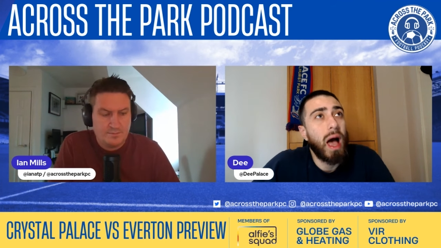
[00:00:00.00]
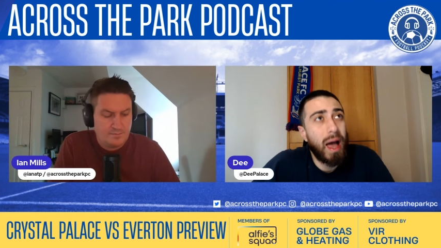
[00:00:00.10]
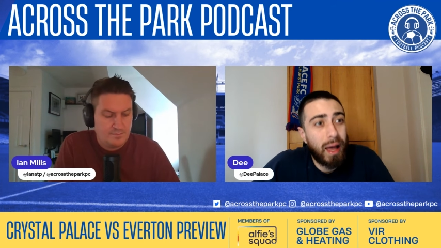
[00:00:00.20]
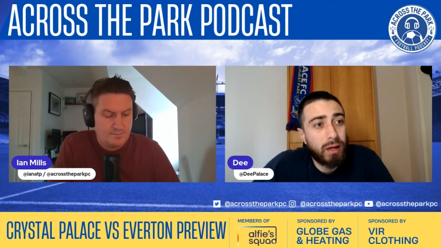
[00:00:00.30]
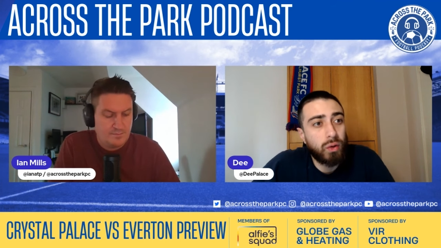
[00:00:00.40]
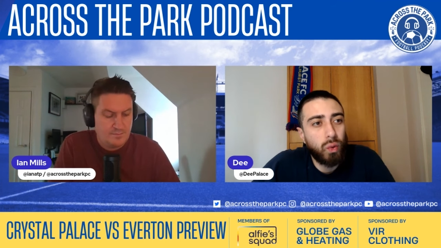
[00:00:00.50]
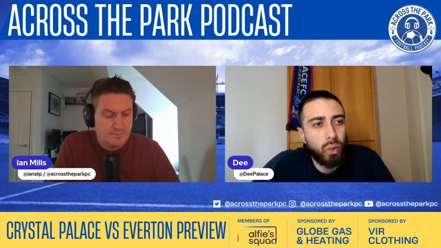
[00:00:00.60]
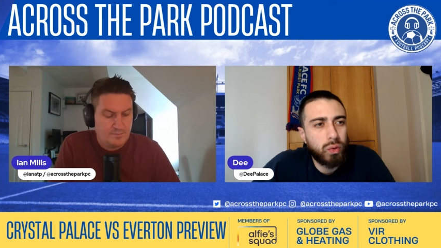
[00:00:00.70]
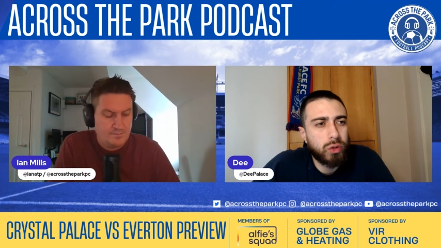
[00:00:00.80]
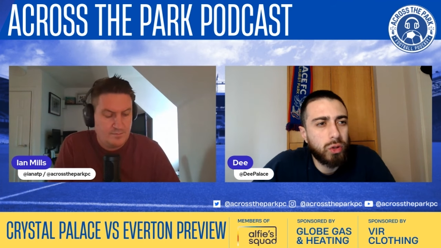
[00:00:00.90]
Speaker 1: and
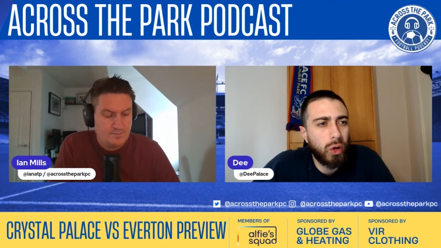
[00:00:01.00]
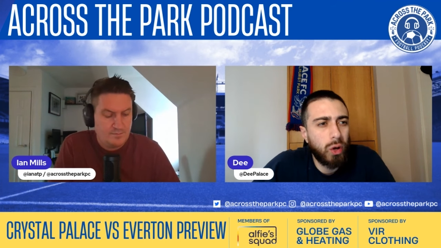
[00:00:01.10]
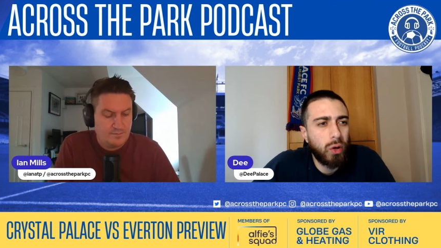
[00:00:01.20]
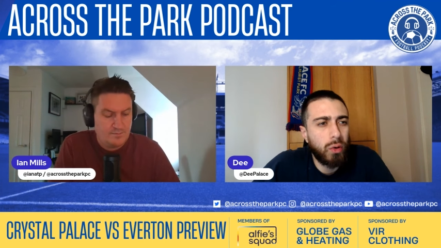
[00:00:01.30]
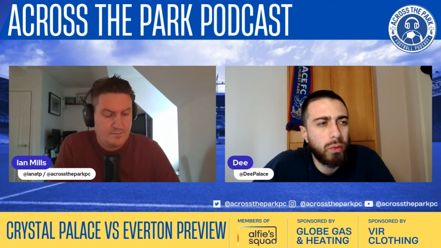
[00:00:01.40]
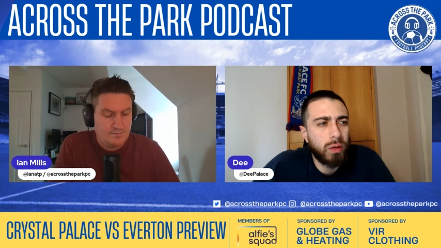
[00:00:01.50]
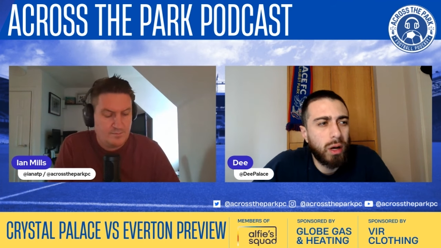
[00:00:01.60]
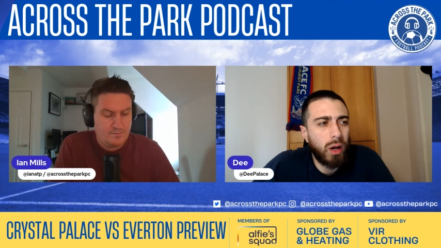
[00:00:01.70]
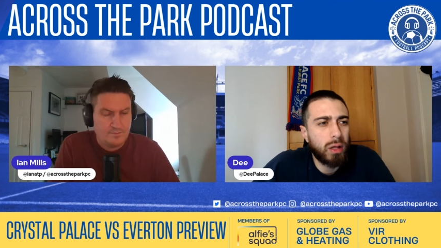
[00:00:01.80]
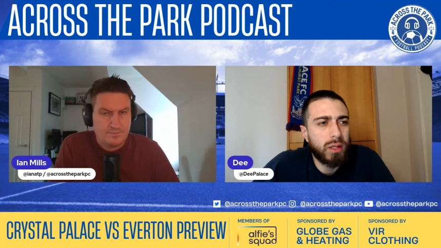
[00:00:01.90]
also
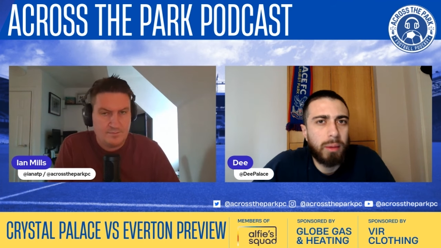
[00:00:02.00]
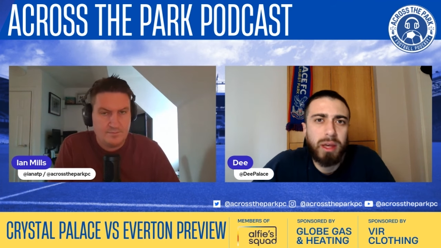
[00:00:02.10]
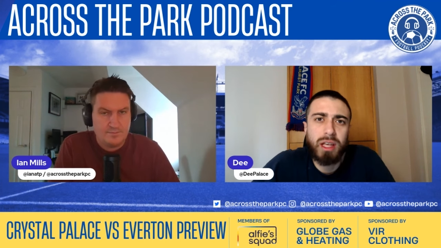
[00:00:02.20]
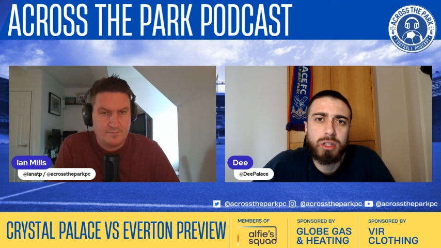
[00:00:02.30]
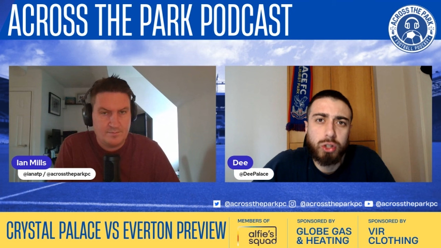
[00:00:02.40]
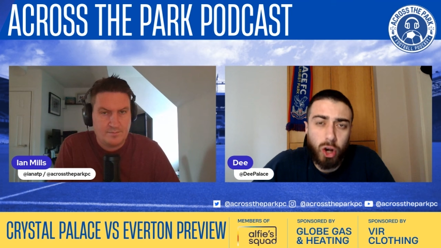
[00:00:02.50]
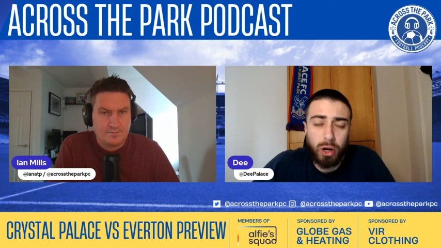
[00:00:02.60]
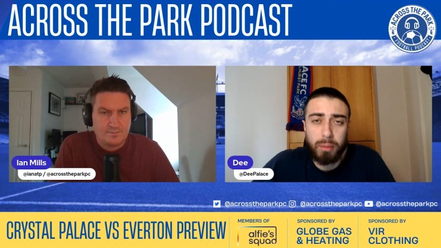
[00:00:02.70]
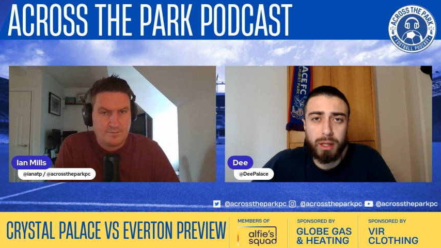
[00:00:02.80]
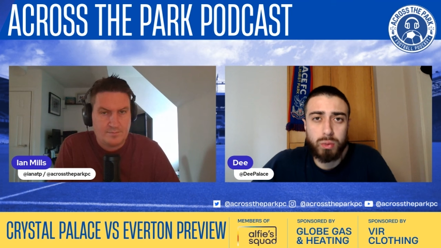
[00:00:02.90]
the last game against
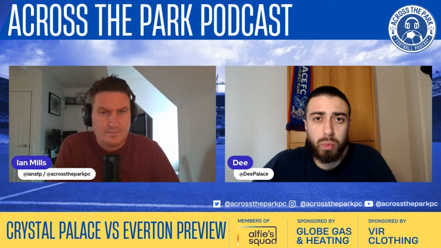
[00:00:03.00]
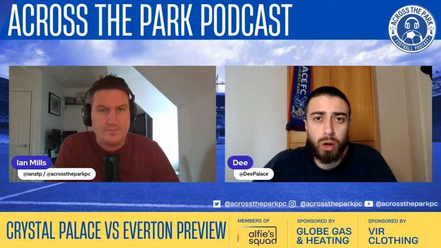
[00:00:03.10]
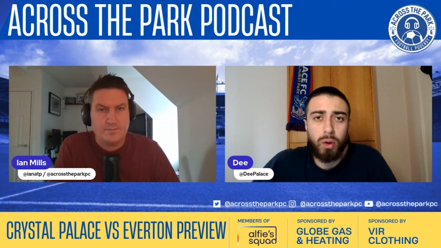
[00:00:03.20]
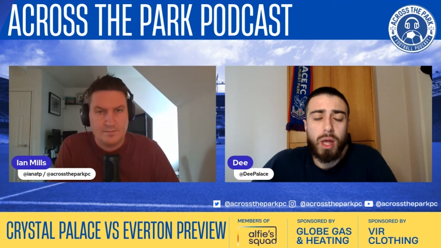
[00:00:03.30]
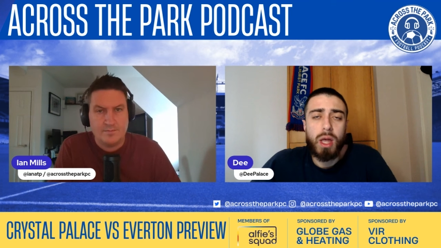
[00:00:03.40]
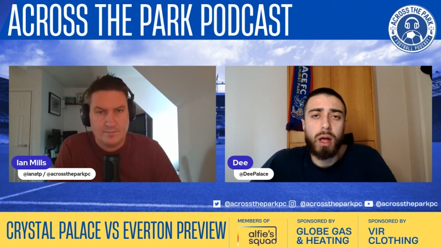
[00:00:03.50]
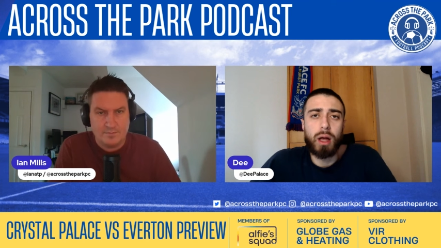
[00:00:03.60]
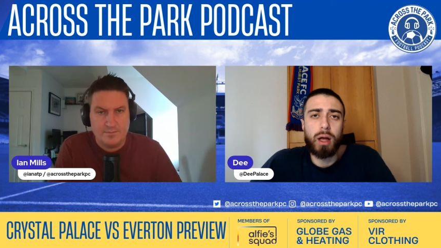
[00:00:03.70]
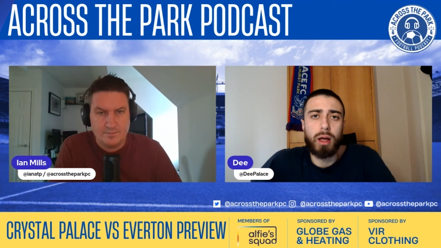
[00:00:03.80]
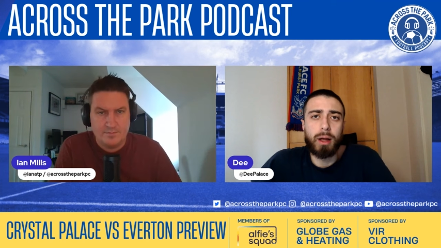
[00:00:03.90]
Tottenham as well.
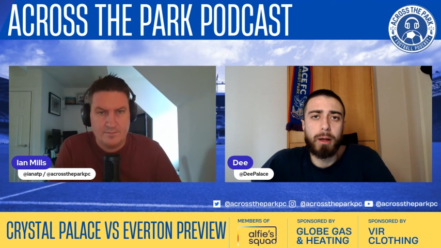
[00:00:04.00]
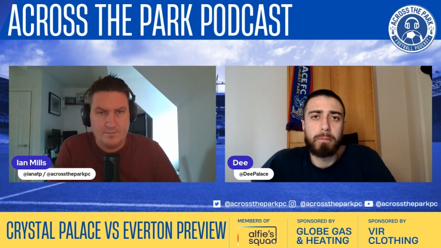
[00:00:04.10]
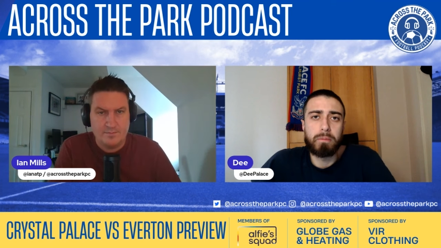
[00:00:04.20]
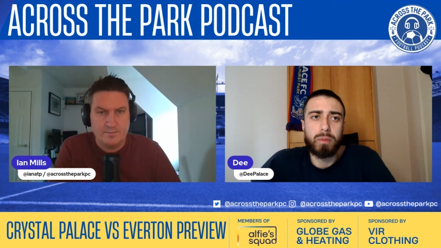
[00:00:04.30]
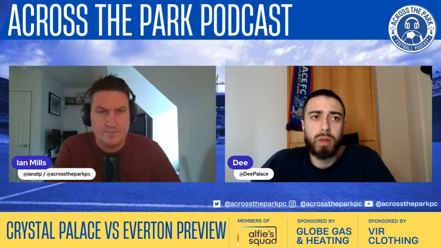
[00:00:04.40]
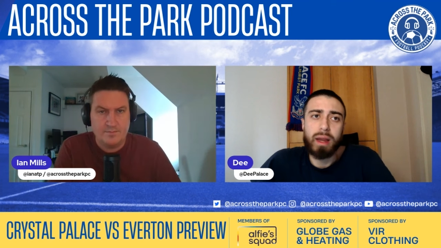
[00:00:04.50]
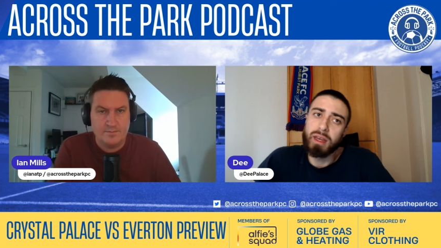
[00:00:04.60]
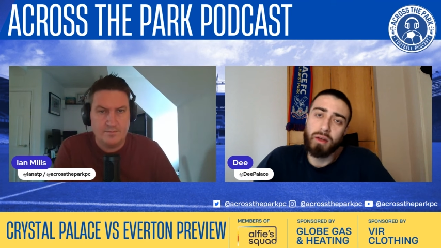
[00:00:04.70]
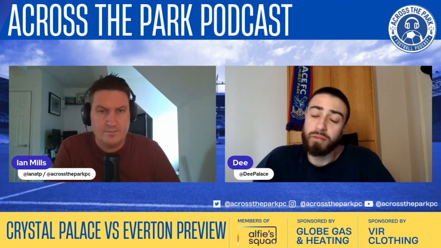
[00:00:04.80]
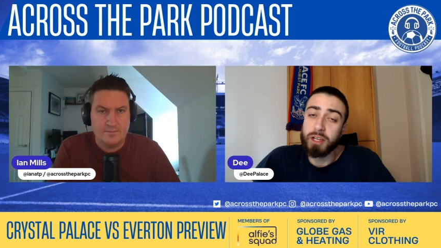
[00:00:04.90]
Um, and
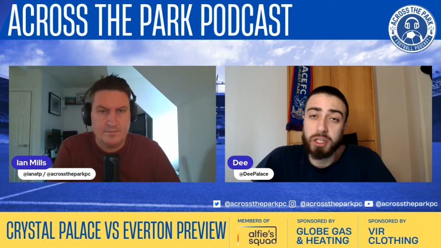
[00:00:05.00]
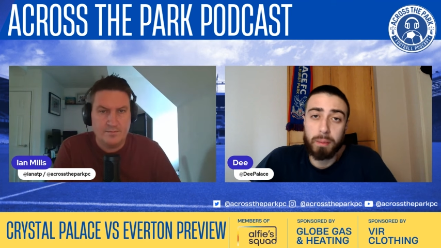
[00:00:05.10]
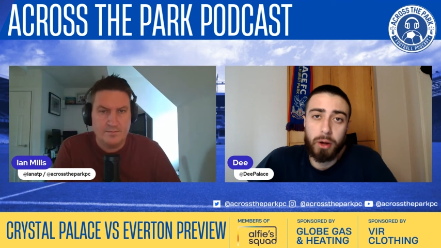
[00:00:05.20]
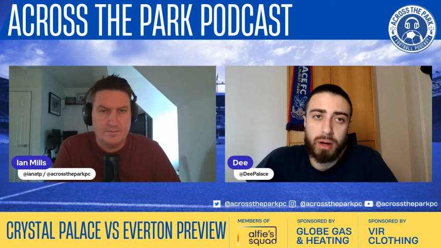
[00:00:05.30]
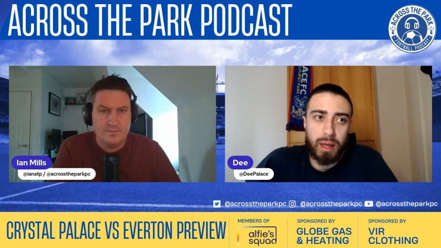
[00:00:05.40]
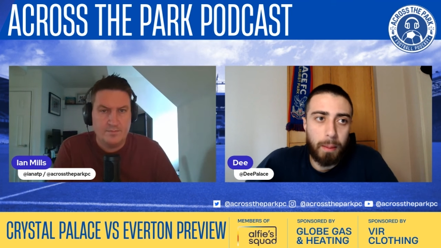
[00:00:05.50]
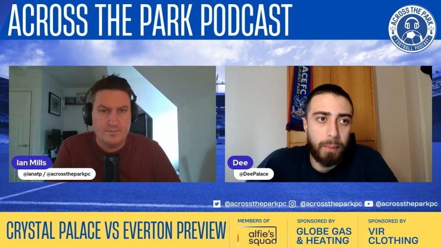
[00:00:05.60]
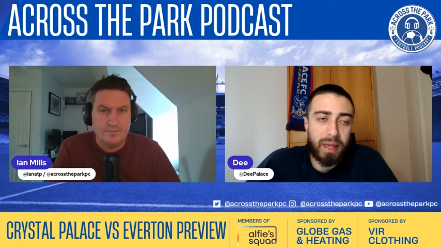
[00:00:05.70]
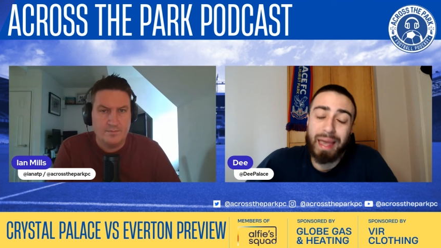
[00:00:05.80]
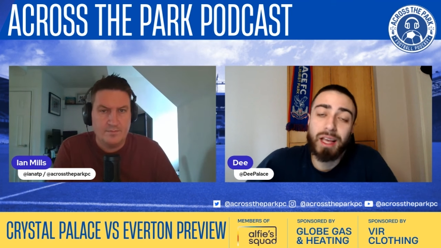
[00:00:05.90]
he didn't feature in the Burnley game,
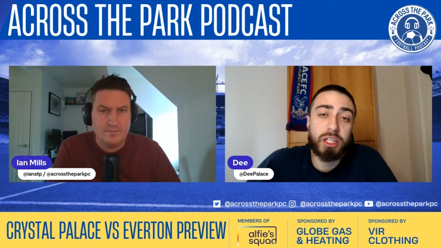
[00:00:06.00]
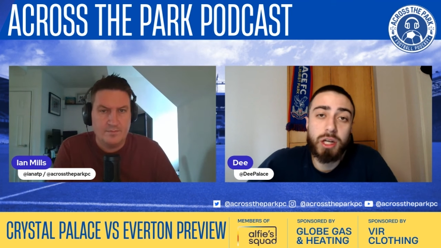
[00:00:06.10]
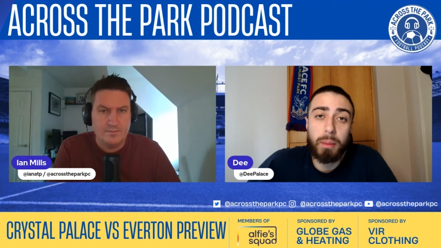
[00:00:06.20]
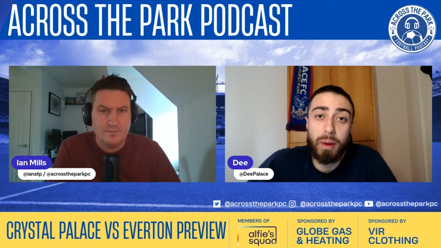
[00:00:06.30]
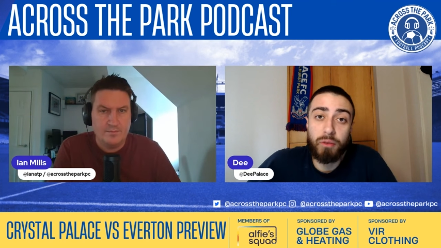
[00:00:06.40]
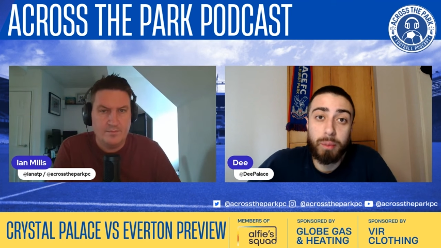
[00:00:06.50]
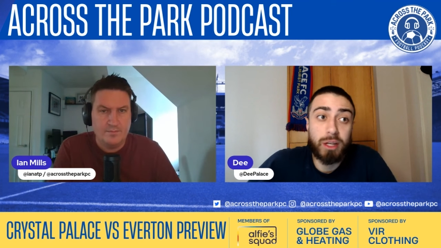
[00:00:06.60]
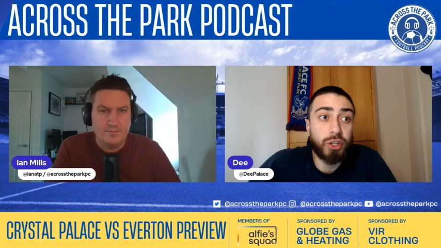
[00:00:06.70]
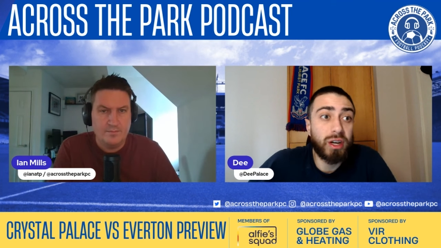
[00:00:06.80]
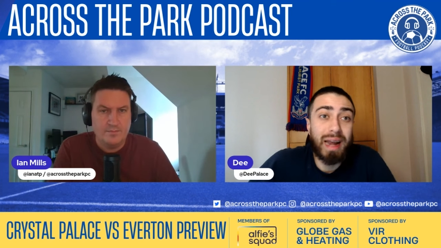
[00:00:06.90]
but yeah, he's just coming back from
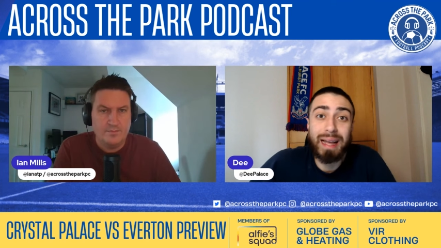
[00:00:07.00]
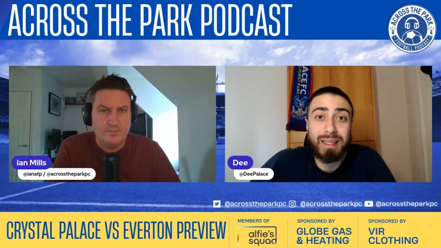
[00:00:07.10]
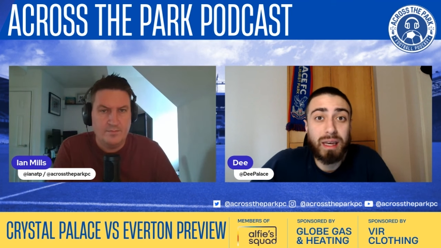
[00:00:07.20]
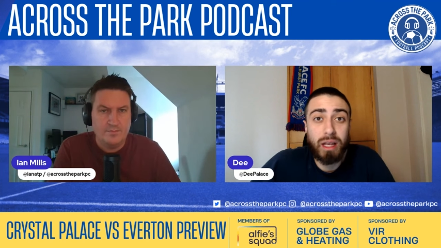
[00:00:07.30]
injury. 19